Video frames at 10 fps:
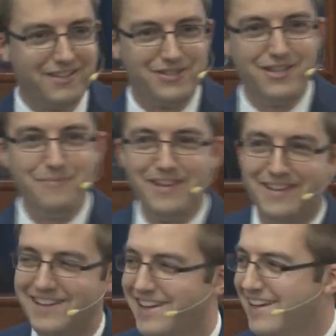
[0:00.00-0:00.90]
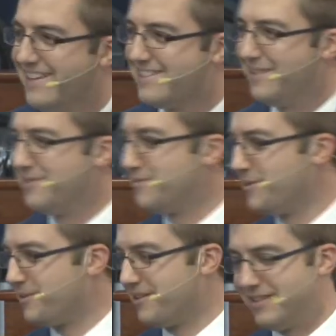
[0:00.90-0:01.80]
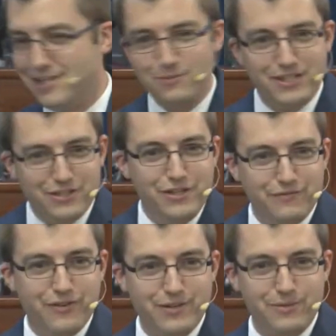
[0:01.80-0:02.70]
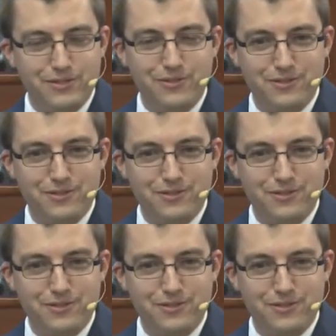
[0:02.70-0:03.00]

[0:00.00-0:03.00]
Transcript: you know, something. Something's what we're going to That's what a good friend would do.